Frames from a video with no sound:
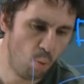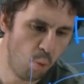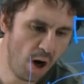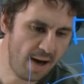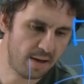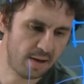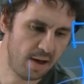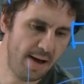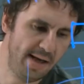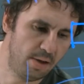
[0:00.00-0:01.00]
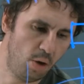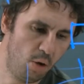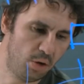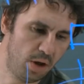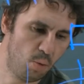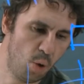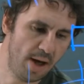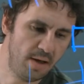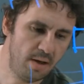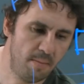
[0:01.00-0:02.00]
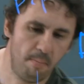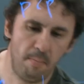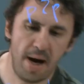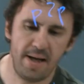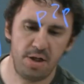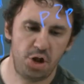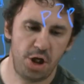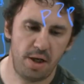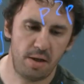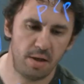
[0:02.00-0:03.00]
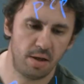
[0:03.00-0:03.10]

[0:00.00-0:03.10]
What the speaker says: one and only one main chain.